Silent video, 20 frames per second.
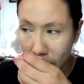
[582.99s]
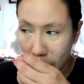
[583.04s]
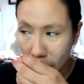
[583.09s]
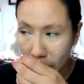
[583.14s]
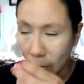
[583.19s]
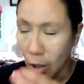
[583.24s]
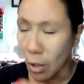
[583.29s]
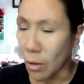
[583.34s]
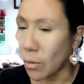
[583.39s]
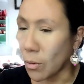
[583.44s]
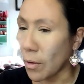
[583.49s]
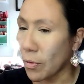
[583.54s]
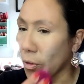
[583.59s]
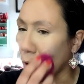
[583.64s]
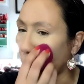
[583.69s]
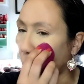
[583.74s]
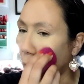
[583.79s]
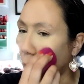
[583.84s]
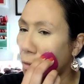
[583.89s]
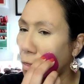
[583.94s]
Oh, I
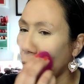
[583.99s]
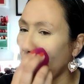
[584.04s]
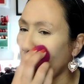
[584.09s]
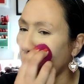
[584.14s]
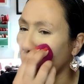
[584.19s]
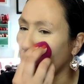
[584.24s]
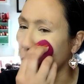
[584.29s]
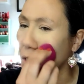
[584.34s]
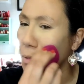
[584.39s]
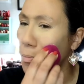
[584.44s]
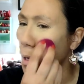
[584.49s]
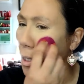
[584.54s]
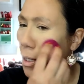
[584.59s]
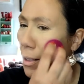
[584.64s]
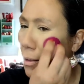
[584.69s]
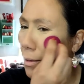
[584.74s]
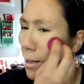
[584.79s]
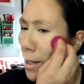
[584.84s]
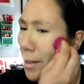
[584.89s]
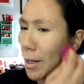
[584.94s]
thought I was smelling
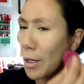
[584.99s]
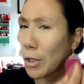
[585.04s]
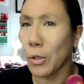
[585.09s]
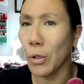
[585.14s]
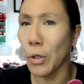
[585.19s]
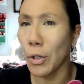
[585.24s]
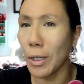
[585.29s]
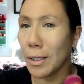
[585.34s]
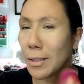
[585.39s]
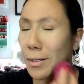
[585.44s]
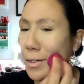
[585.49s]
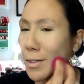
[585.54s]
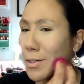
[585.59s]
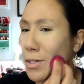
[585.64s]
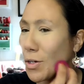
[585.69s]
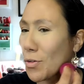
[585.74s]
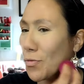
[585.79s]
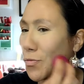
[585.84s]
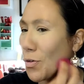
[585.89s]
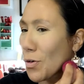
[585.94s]
like a cookie scent at
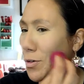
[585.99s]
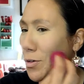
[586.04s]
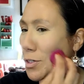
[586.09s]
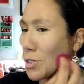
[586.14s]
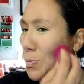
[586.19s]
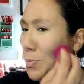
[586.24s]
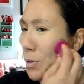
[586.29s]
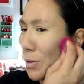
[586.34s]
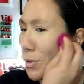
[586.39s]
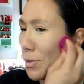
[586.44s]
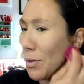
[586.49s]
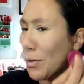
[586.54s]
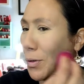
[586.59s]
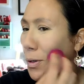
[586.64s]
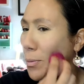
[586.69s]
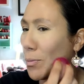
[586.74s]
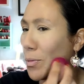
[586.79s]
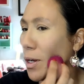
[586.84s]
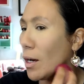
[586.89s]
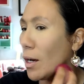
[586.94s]
first, but no, I'm
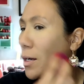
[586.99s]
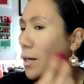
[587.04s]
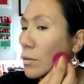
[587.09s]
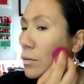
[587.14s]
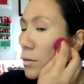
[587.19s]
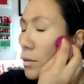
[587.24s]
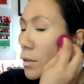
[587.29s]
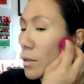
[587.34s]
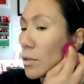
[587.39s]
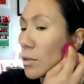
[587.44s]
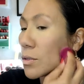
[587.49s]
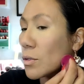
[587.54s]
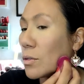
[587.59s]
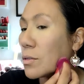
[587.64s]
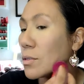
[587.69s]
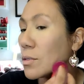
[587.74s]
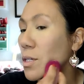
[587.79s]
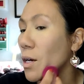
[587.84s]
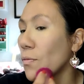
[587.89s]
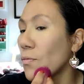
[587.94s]
not. Okay, so it
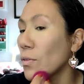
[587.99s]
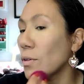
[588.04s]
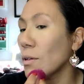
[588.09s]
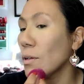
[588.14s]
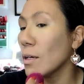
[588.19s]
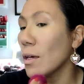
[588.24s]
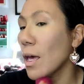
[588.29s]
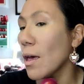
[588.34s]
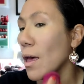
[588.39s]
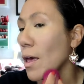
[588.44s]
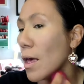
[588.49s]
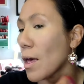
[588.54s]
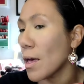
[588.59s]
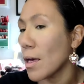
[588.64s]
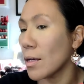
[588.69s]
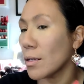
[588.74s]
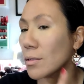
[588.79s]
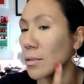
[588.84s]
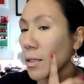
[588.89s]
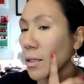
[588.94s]
definitely
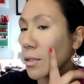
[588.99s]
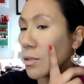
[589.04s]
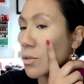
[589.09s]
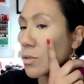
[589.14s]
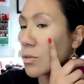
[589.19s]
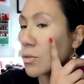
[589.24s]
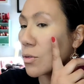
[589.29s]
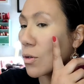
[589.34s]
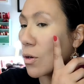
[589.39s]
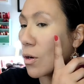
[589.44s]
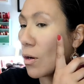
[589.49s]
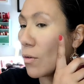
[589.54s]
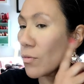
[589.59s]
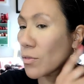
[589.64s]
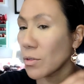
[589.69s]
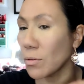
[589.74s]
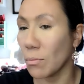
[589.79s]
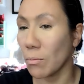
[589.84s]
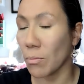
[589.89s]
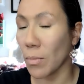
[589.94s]
has a soft
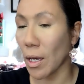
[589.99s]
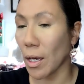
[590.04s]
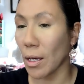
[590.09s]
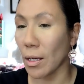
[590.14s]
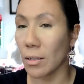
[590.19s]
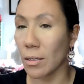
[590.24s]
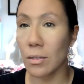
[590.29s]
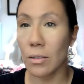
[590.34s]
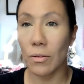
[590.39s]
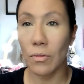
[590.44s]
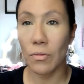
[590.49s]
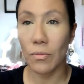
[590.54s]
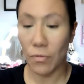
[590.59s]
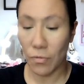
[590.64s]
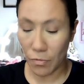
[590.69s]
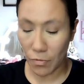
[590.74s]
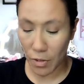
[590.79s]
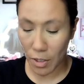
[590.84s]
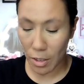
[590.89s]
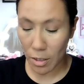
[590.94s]
matte
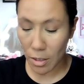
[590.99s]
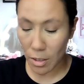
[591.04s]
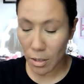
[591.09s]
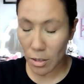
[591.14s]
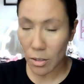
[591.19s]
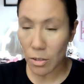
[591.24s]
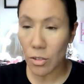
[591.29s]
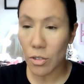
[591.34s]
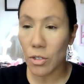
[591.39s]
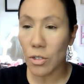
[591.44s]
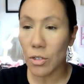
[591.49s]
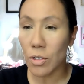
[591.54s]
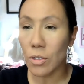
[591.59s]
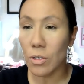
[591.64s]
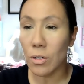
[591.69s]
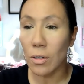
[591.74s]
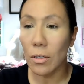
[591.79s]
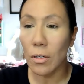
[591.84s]
finish.